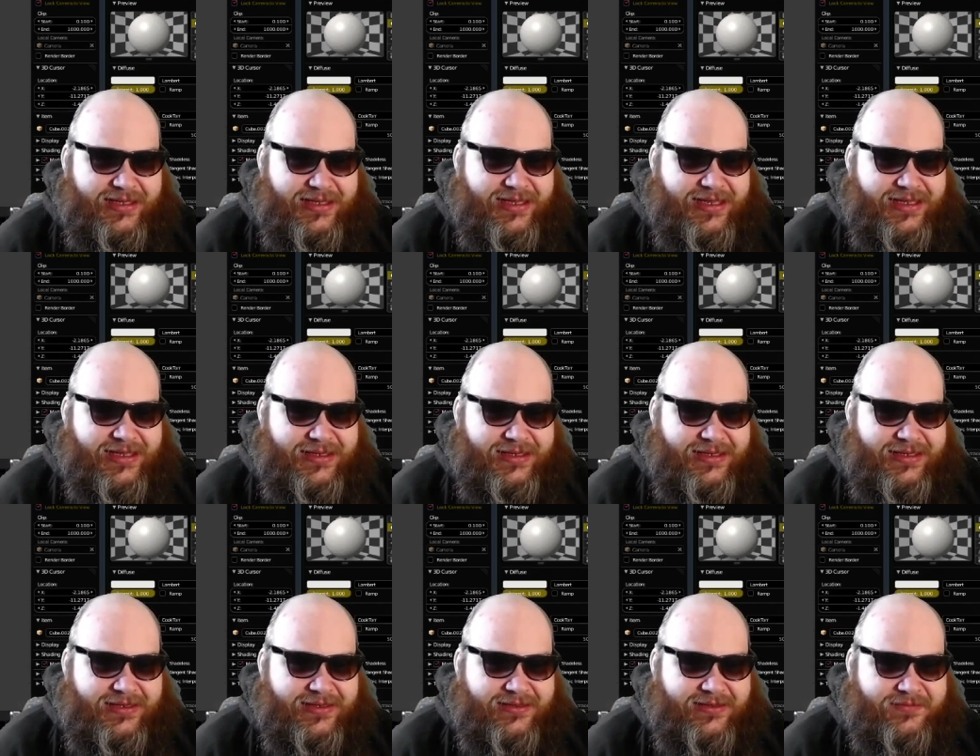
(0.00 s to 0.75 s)
And
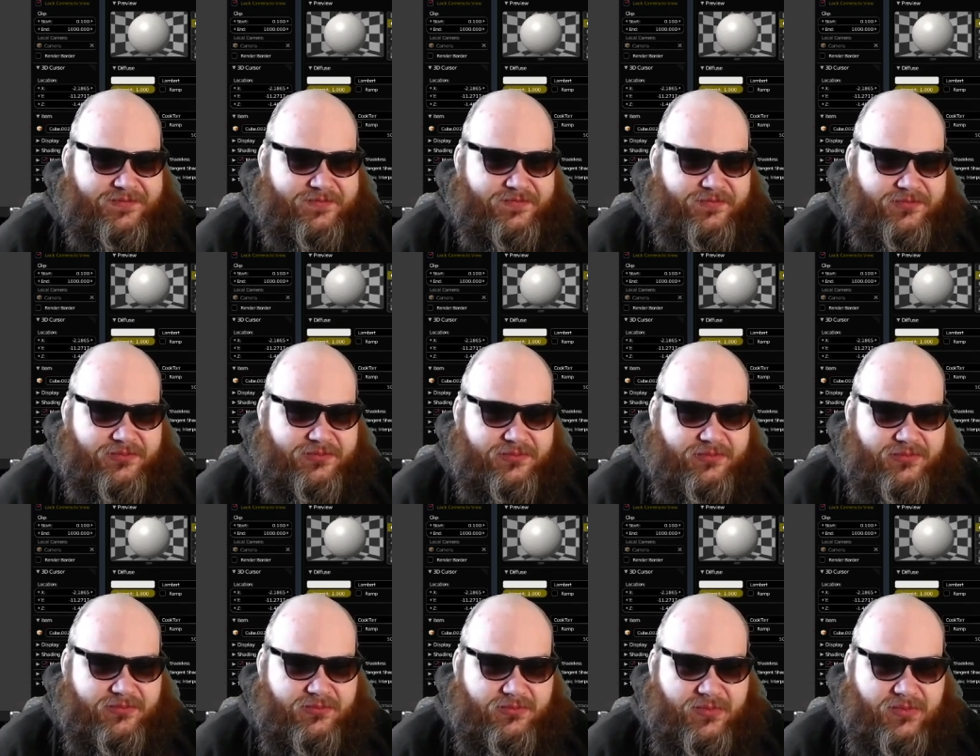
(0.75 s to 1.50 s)
I
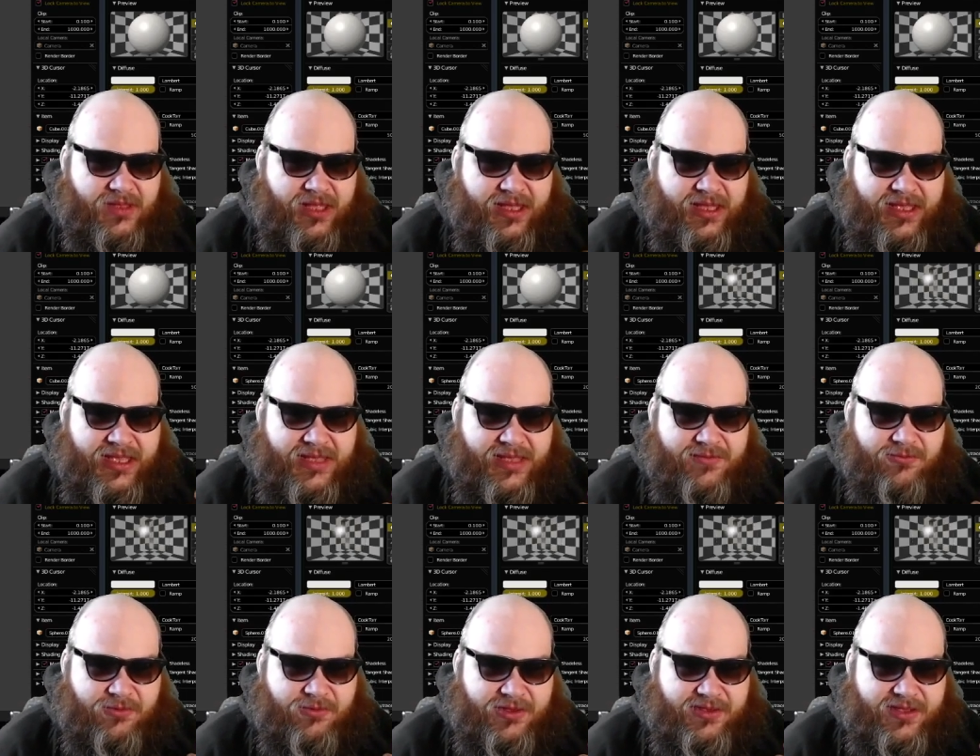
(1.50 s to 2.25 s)

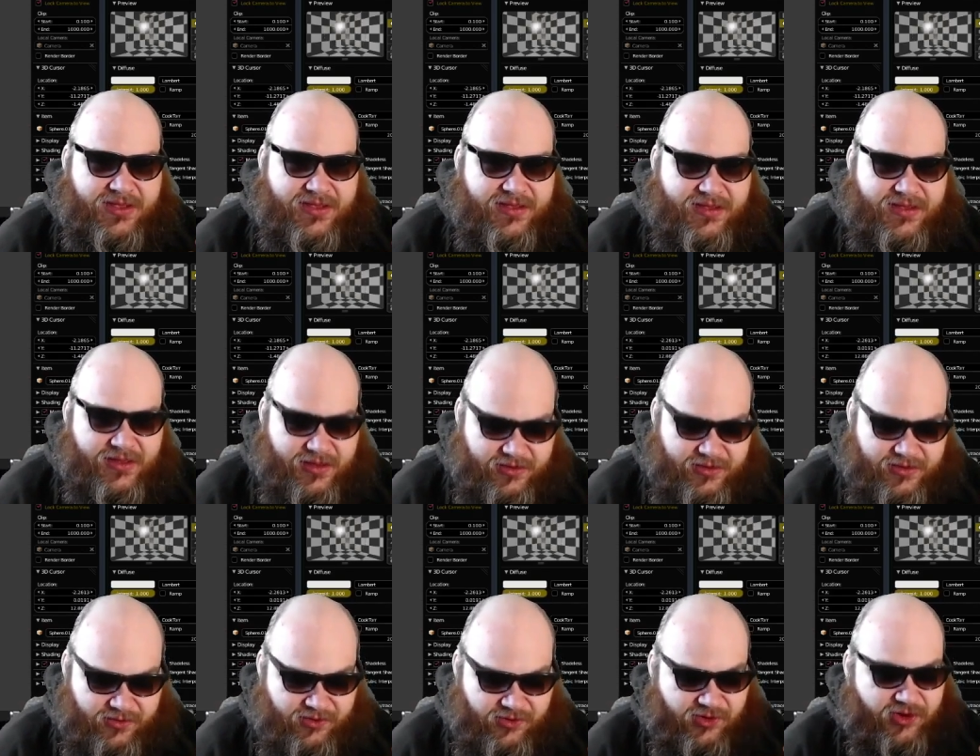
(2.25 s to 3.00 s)
am, with this
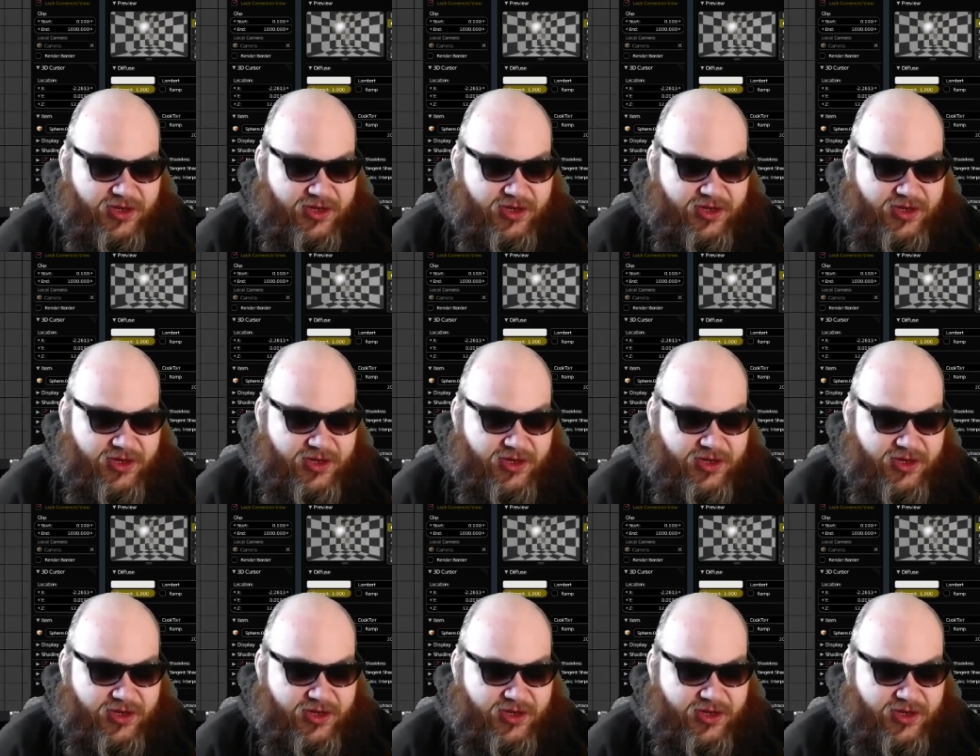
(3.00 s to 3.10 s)
saucer,